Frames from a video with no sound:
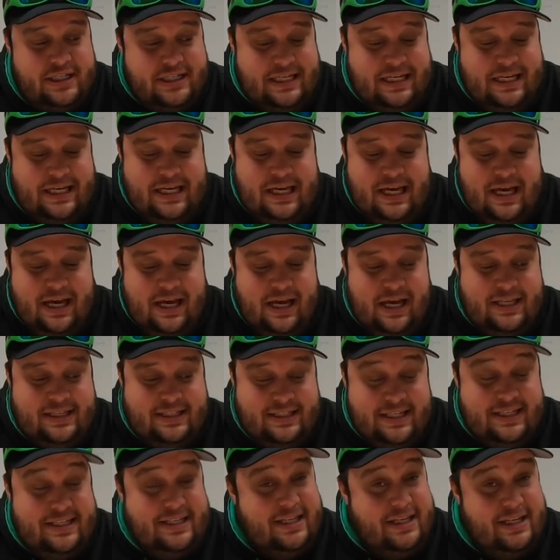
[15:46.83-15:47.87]

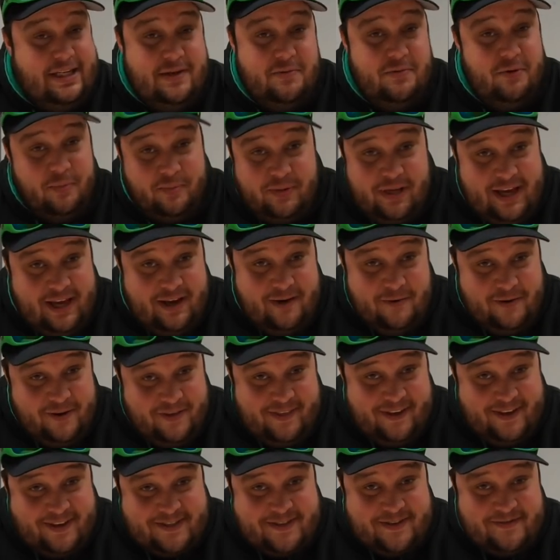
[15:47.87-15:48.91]
DTD will be
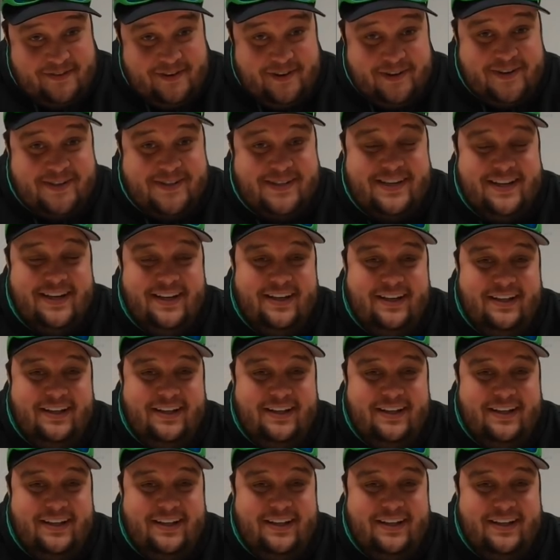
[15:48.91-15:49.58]
with us, of course.